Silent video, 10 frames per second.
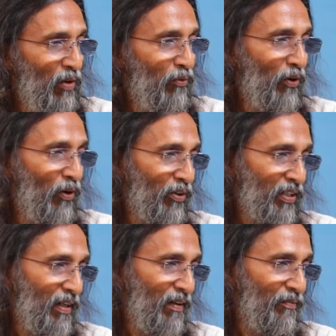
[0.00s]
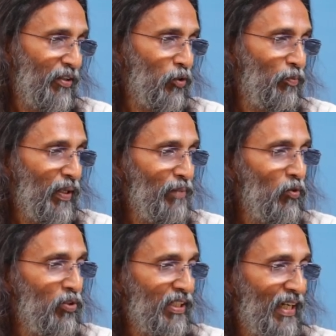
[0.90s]
For the supreme
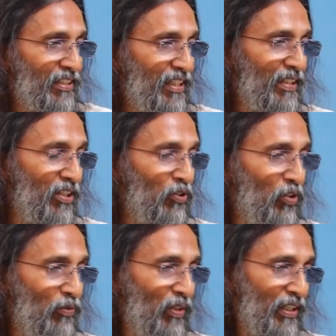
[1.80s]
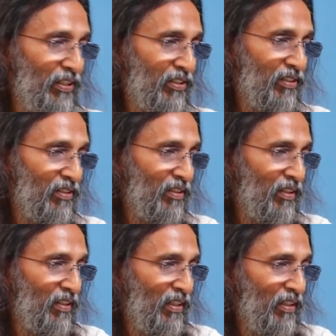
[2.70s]
who transcends the universe
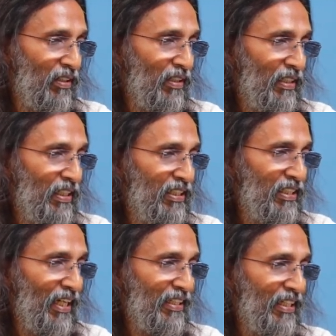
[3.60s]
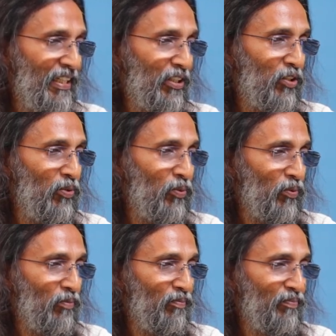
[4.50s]
is yet here
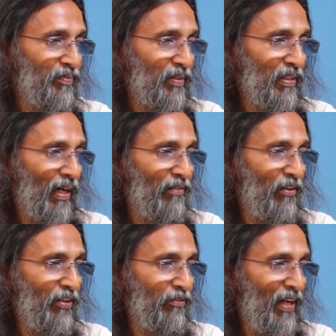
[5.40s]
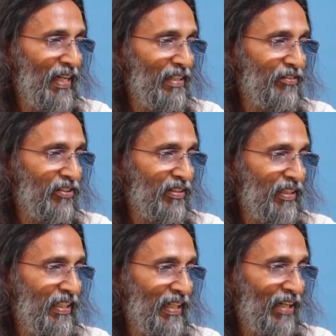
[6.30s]
too, however veiled
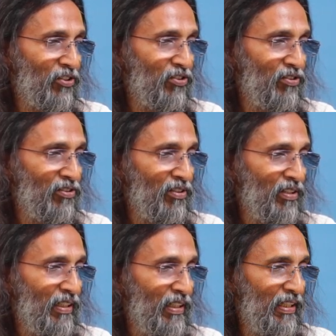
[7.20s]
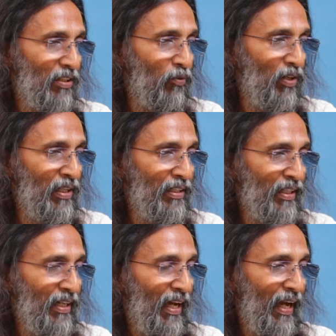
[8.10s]
in us, in the world,
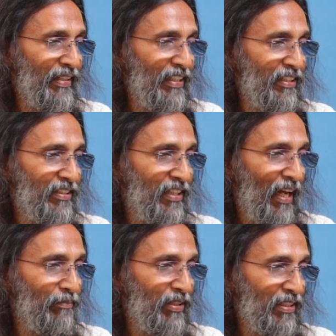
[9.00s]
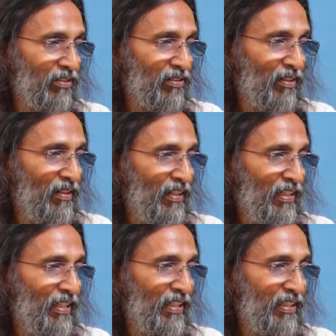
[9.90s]
and in its happenings.
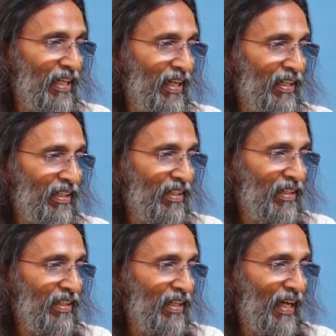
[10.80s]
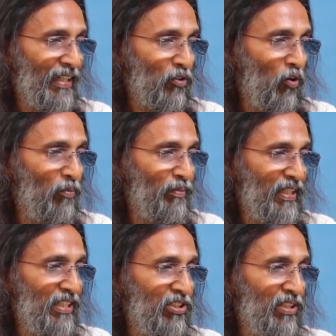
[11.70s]
He is there as
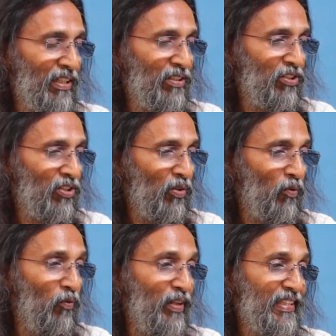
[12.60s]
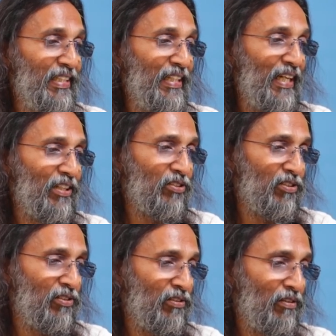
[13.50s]
omniscient
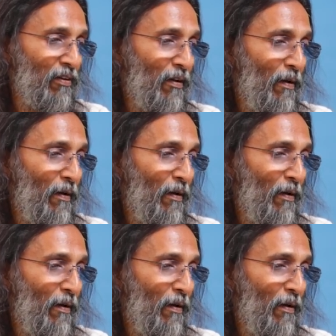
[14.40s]
witness,